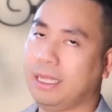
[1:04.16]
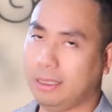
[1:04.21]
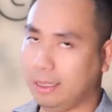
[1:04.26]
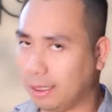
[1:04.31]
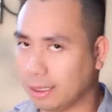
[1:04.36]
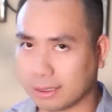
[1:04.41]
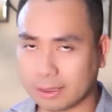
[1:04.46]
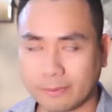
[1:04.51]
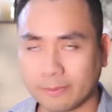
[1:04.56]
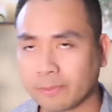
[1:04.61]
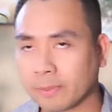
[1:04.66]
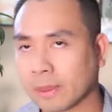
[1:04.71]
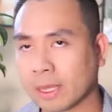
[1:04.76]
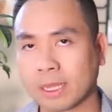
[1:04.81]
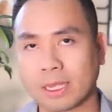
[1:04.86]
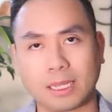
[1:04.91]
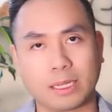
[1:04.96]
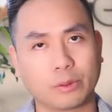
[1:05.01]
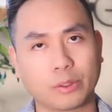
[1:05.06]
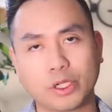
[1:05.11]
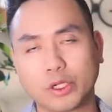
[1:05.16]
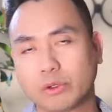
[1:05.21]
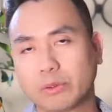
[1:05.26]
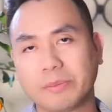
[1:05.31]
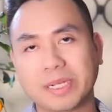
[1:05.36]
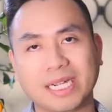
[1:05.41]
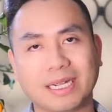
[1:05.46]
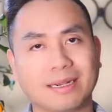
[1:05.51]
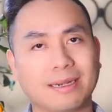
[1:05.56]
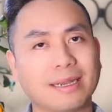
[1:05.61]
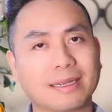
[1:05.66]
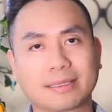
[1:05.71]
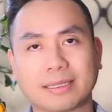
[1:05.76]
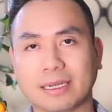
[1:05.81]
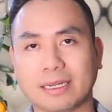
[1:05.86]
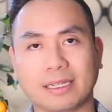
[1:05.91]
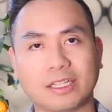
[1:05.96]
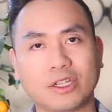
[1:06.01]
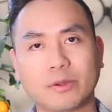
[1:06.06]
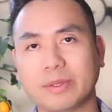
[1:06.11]
this, you'll be
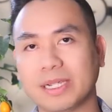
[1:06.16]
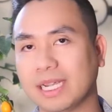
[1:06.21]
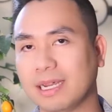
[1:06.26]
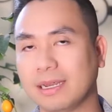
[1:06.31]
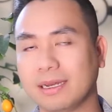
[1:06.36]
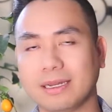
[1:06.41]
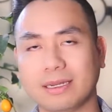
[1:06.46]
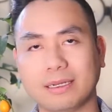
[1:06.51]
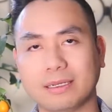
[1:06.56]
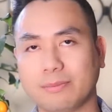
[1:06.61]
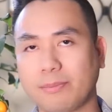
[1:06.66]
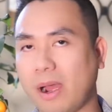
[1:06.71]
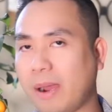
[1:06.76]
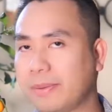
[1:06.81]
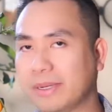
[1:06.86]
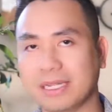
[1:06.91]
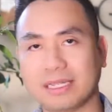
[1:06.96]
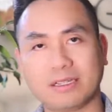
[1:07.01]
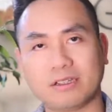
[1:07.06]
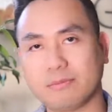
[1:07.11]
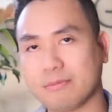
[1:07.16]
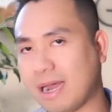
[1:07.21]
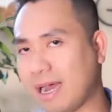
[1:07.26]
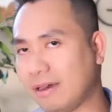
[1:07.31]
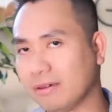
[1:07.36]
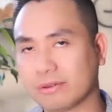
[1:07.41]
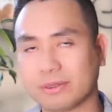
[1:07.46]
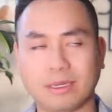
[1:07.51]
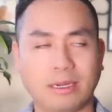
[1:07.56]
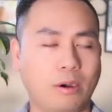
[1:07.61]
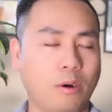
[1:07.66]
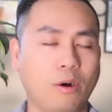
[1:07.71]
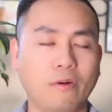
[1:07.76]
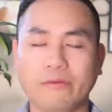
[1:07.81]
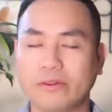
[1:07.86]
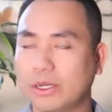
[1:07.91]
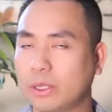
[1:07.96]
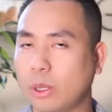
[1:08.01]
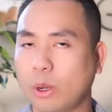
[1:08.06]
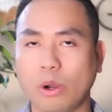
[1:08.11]
addicted and you'll be eating, pop it in your mouth
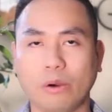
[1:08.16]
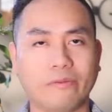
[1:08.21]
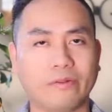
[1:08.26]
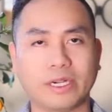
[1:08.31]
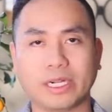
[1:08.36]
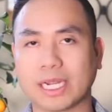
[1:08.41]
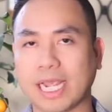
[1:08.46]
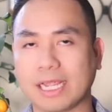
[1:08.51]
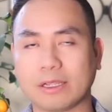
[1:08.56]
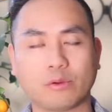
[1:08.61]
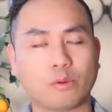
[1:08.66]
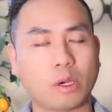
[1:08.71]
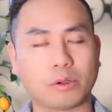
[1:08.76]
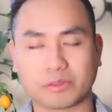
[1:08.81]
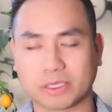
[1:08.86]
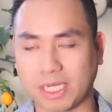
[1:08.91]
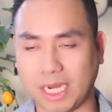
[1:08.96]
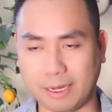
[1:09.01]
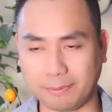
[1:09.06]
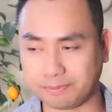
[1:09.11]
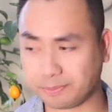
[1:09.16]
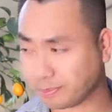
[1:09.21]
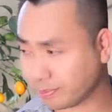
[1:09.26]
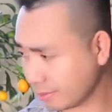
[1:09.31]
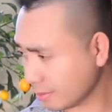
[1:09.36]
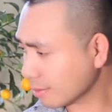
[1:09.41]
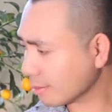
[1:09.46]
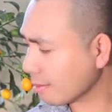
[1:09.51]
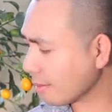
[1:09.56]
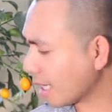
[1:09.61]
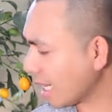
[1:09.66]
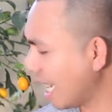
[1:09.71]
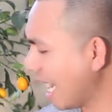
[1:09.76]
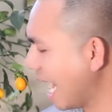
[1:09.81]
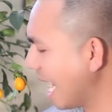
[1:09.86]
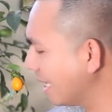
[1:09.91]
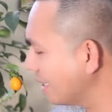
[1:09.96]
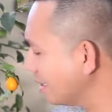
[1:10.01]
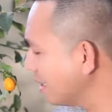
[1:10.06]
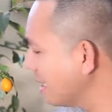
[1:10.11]
over and over again, you won't stop.
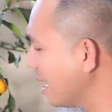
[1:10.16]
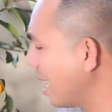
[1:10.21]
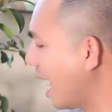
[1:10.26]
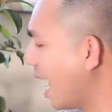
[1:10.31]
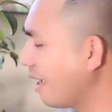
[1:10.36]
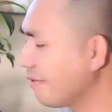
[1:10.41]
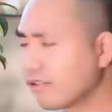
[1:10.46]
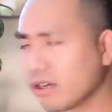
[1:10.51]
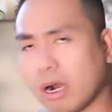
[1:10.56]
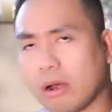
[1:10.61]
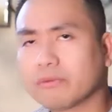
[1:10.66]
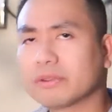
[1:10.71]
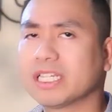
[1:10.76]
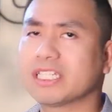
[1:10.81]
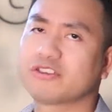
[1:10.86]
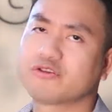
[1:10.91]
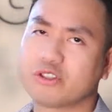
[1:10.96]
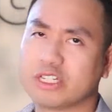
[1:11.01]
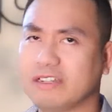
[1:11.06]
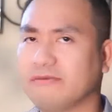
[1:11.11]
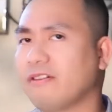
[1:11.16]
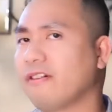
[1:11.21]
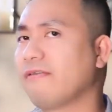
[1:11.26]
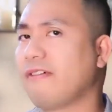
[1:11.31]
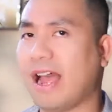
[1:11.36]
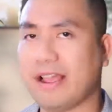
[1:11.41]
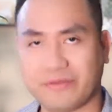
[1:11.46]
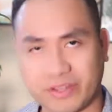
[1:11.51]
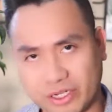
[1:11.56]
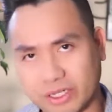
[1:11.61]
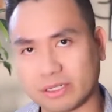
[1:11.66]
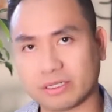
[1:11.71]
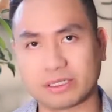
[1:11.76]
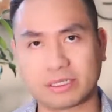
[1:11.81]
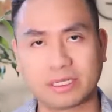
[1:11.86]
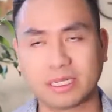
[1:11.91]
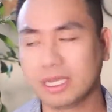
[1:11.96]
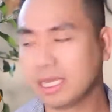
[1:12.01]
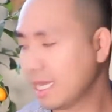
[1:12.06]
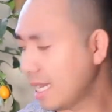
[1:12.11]
And I've grown this tree for 5
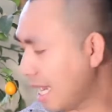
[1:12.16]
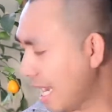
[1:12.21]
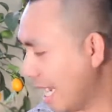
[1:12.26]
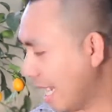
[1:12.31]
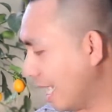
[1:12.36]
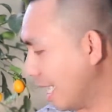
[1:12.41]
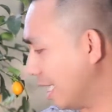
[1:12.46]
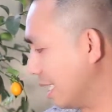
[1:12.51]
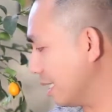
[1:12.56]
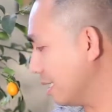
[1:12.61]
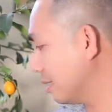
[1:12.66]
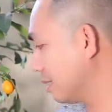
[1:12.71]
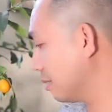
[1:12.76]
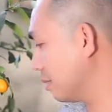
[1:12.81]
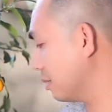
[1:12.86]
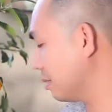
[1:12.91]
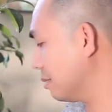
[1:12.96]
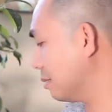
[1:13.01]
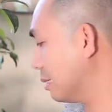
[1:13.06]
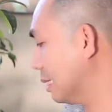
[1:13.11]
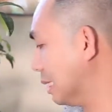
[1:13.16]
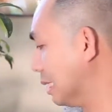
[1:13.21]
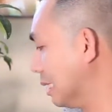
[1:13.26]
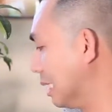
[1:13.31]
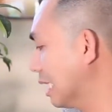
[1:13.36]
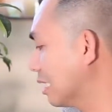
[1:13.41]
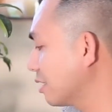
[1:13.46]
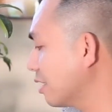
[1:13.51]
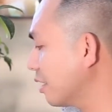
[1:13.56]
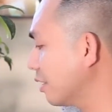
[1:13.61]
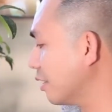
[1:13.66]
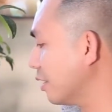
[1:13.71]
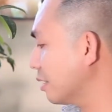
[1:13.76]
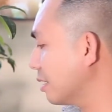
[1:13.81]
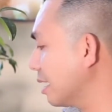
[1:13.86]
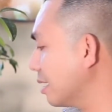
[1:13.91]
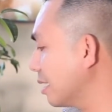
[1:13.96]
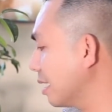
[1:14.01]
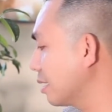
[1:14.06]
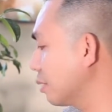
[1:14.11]
years, and consider
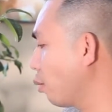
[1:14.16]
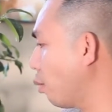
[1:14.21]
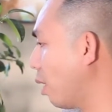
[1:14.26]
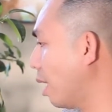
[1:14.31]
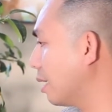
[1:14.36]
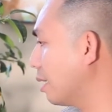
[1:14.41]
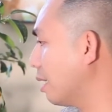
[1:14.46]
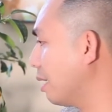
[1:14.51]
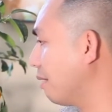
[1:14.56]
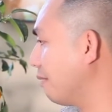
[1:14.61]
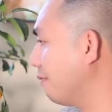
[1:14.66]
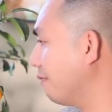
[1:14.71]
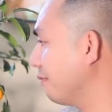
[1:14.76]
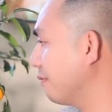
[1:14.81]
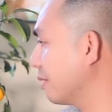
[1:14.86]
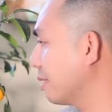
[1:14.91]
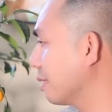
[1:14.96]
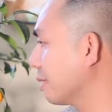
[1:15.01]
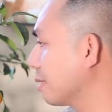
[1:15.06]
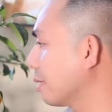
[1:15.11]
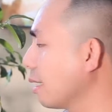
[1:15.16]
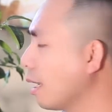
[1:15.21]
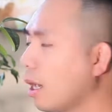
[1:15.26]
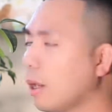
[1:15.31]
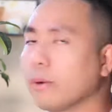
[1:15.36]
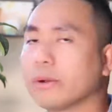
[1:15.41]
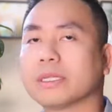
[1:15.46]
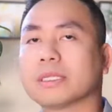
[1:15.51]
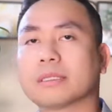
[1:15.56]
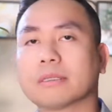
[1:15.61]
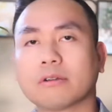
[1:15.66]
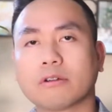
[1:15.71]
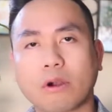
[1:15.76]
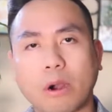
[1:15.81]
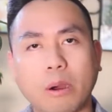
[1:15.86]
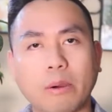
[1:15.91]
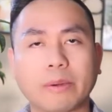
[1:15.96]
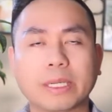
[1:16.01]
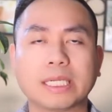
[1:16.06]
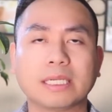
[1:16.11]
this is one of the slowest
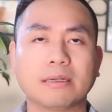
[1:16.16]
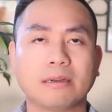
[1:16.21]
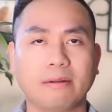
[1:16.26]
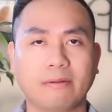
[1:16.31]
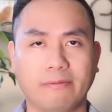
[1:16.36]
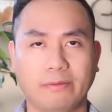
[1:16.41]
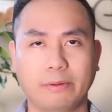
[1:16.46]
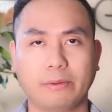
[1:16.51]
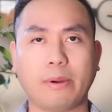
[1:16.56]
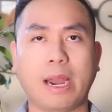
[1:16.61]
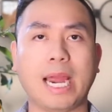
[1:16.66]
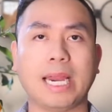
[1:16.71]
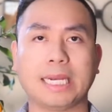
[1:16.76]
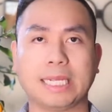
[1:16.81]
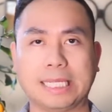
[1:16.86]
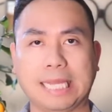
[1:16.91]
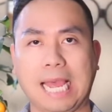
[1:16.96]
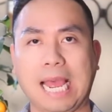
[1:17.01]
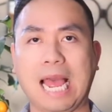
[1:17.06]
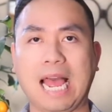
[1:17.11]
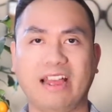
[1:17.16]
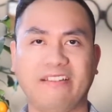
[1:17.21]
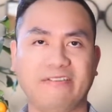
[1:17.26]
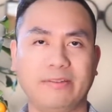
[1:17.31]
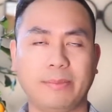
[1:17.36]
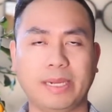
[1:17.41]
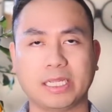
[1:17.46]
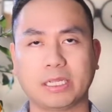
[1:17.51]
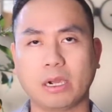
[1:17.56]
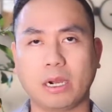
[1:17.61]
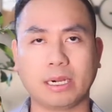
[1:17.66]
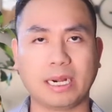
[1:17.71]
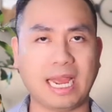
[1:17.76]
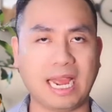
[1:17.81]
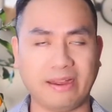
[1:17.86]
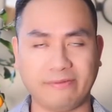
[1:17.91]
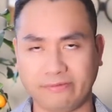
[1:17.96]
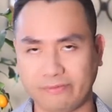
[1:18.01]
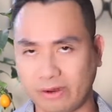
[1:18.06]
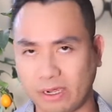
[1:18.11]
growing variety that I have in my yard. I
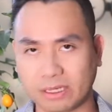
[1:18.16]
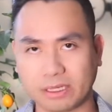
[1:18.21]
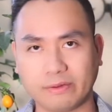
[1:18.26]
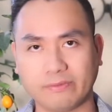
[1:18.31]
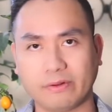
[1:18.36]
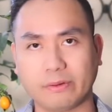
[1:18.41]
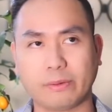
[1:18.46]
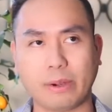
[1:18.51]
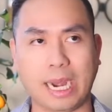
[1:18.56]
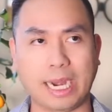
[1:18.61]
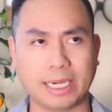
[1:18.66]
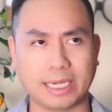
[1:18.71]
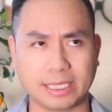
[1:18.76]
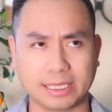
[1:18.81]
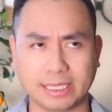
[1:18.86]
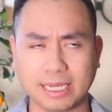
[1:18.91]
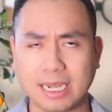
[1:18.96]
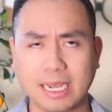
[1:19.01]
have other varieties.